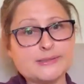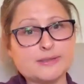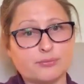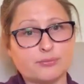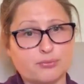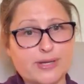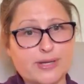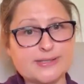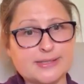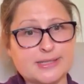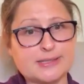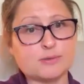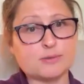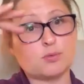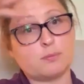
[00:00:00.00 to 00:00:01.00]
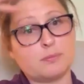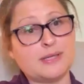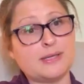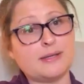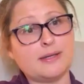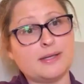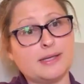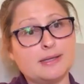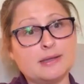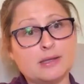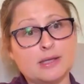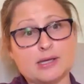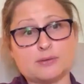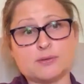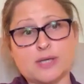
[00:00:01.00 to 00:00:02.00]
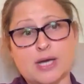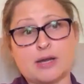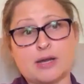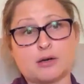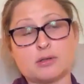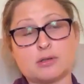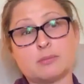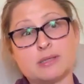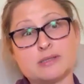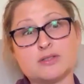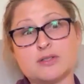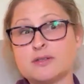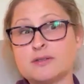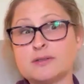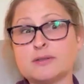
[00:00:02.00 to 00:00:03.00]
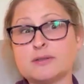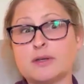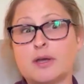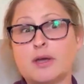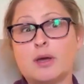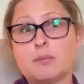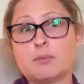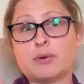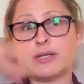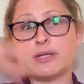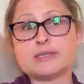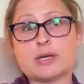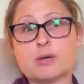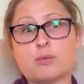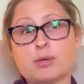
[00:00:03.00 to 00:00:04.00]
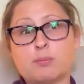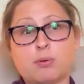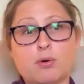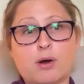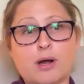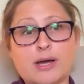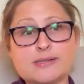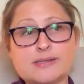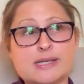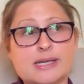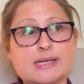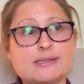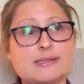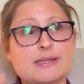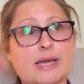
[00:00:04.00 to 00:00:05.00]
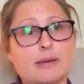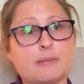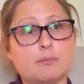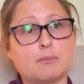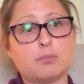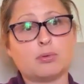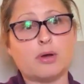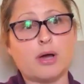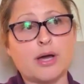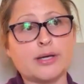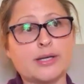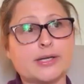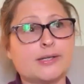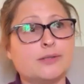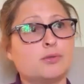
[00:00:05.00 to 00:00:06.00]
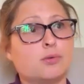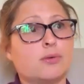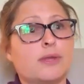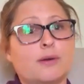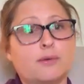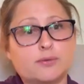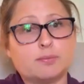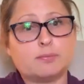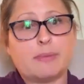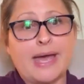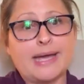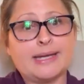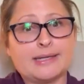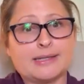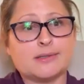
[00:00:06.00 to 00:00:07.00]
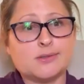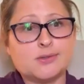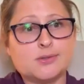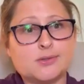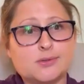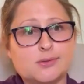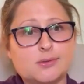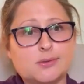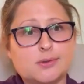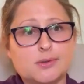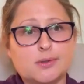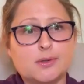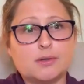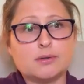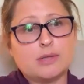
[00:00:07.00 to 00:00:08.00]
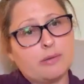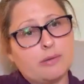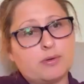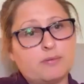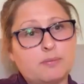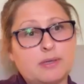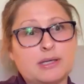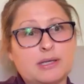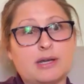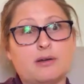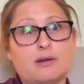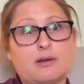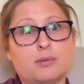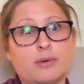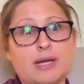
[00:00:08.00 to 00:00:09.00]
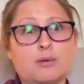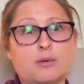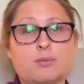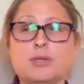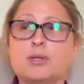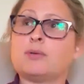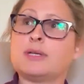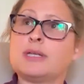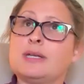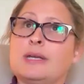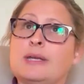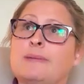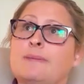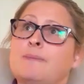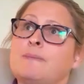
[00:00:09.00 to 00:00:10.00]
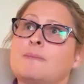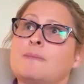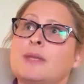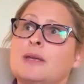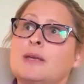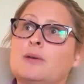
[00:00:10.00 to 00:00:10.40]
place of residence will be in those higher dimensions. But until we process that blockage or those baggage that we've been carrying around, we don't get it.